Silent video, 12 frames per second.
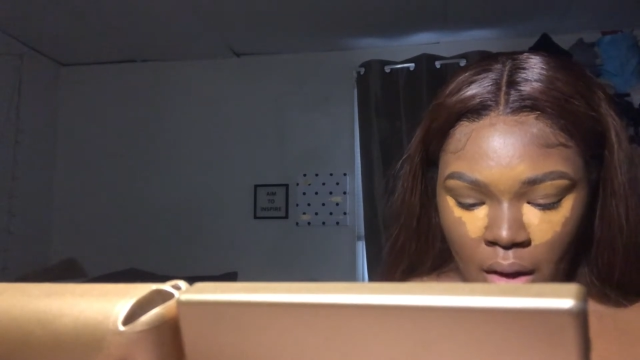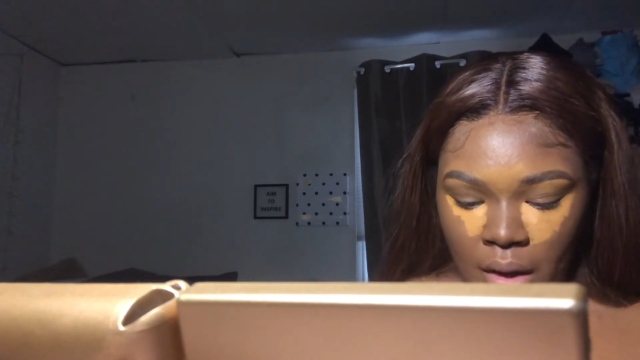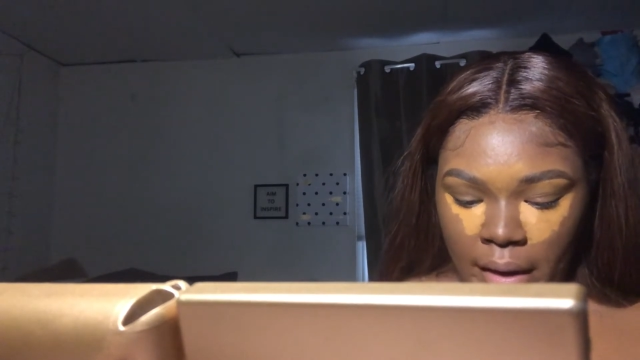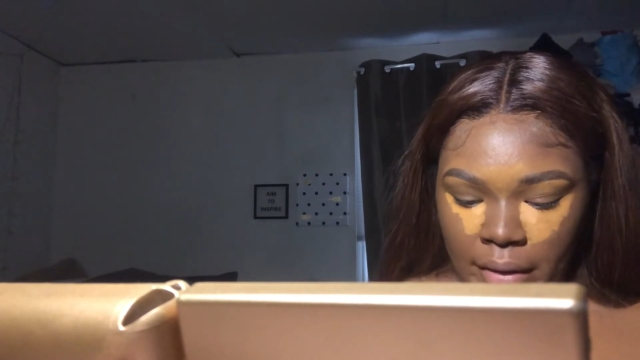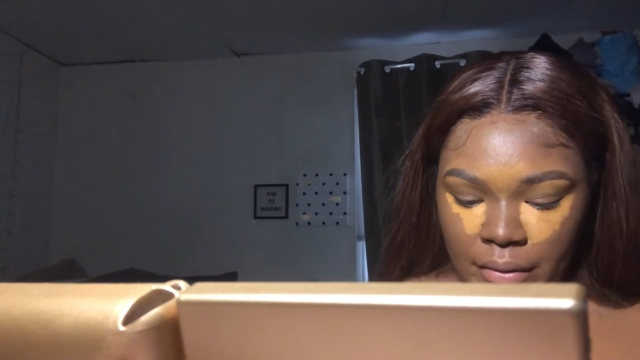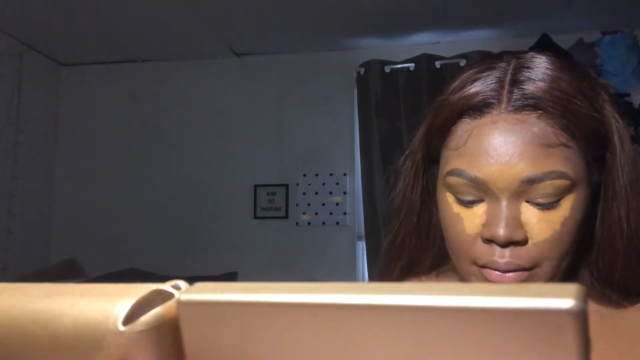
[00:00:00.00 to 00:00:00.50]

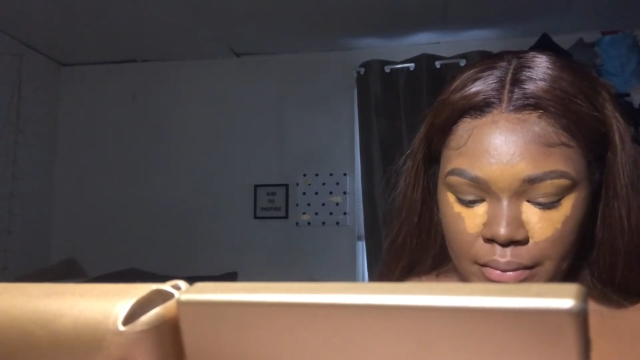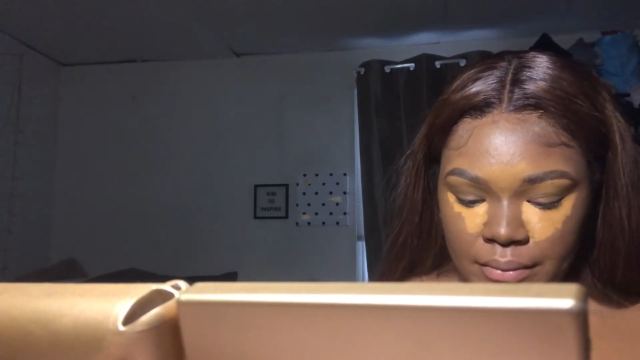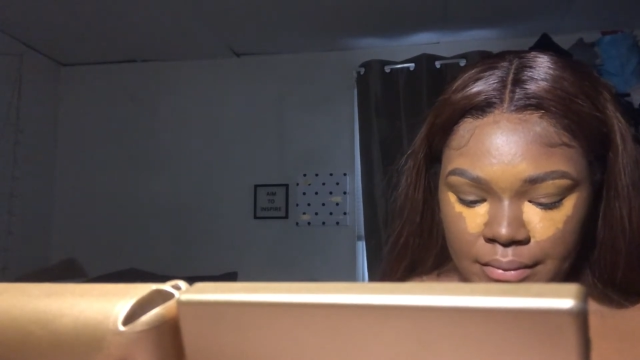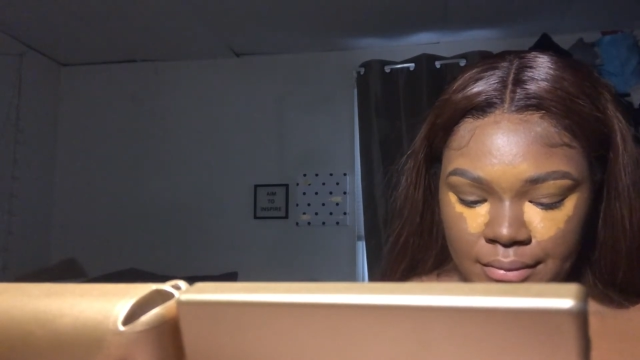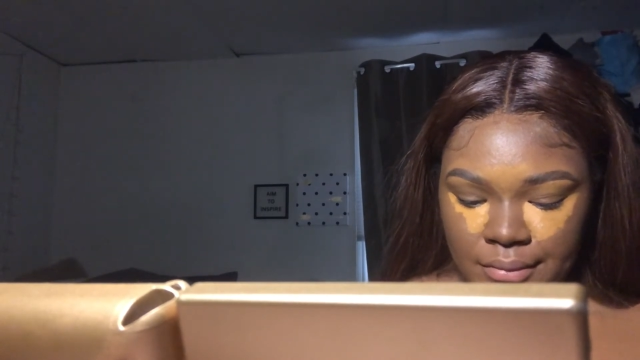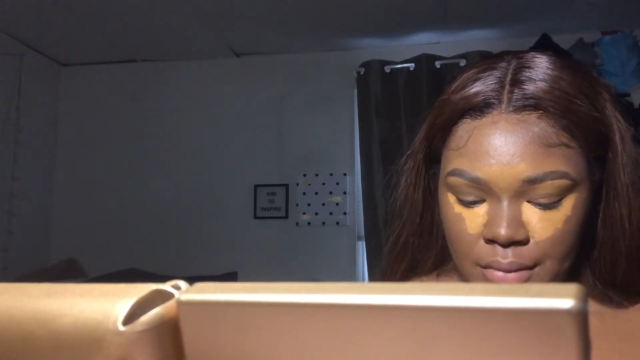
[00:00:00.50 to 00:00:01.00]
I
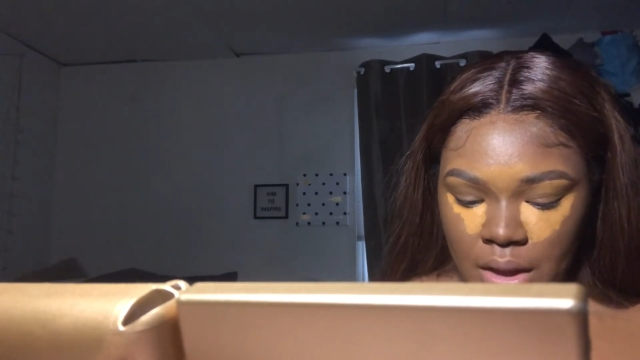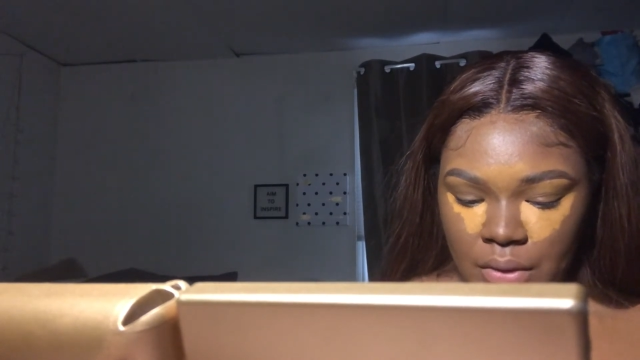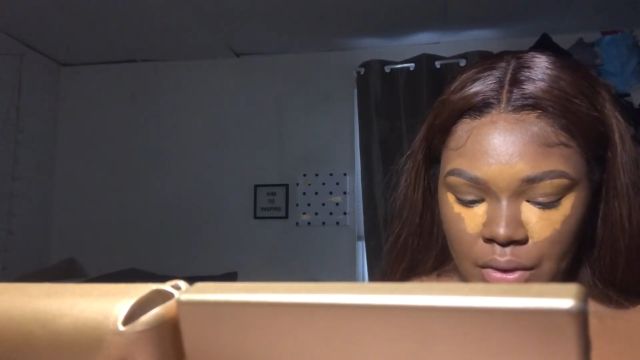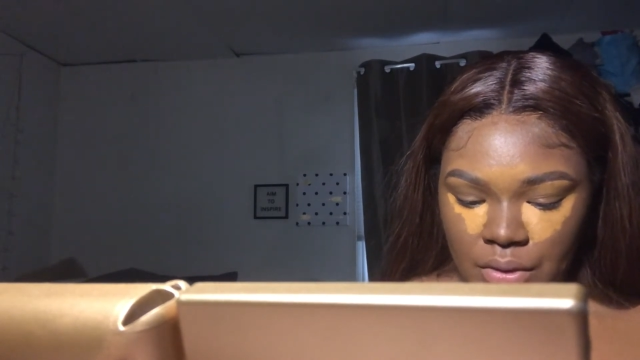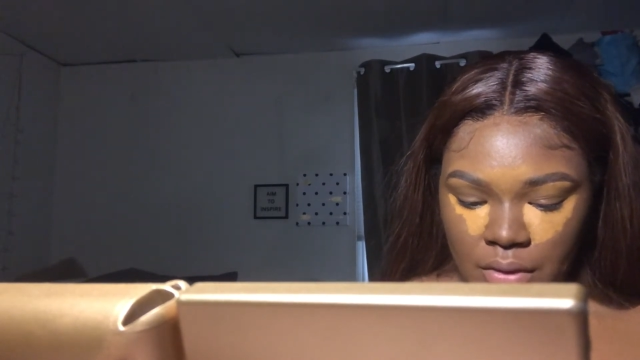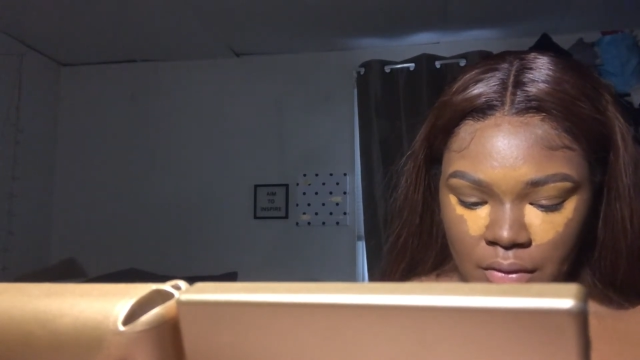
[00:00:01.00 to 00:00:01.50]
don't
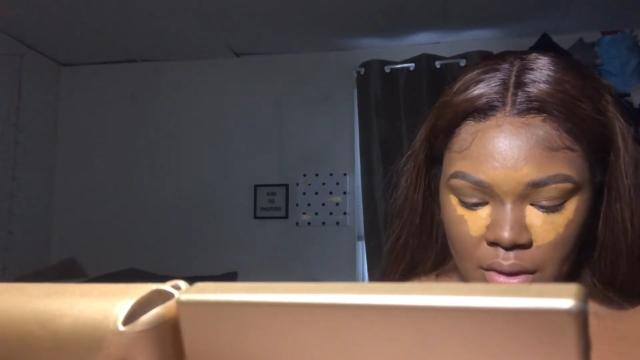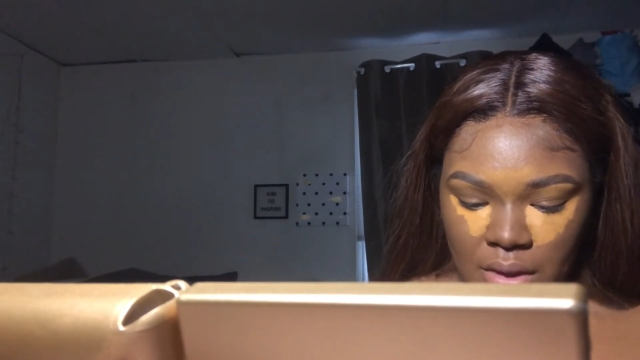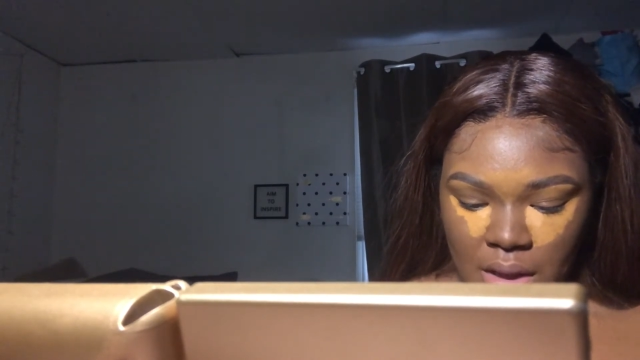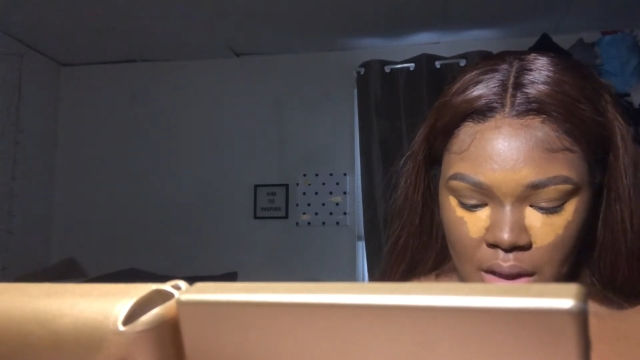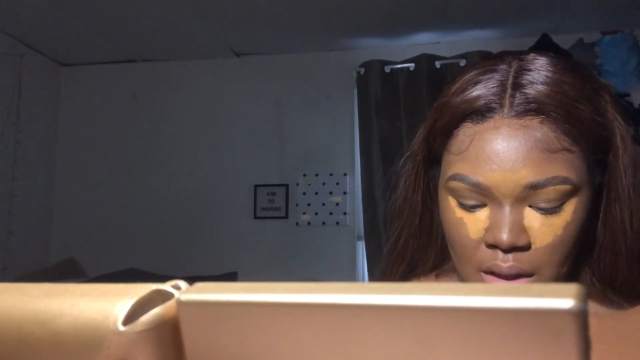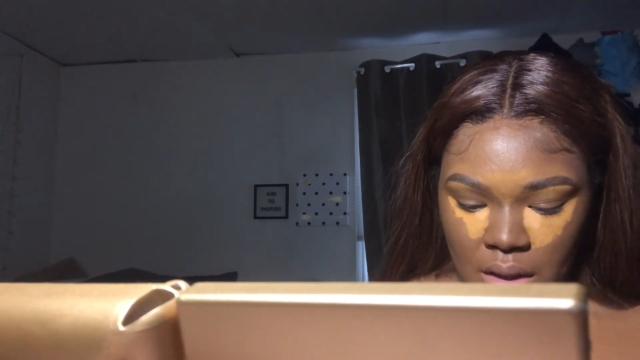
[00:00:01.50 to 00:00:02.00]
use it for
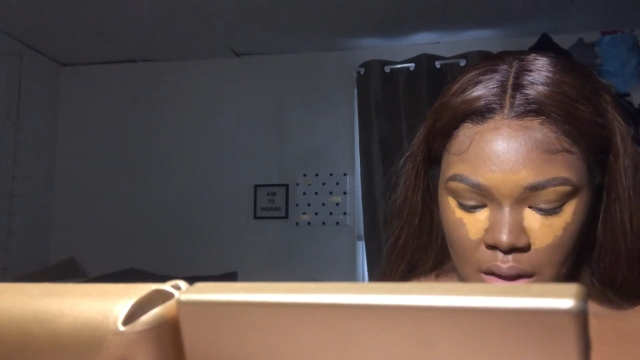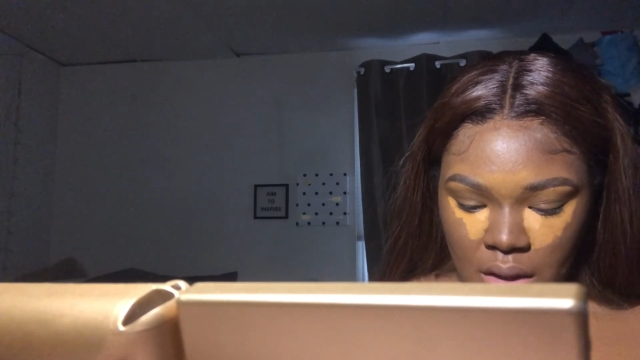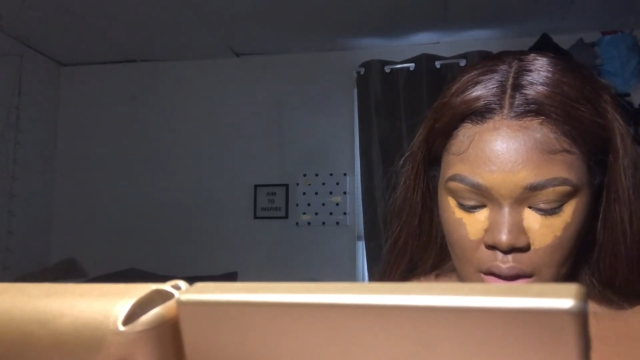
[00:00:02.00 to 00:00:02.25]
anything.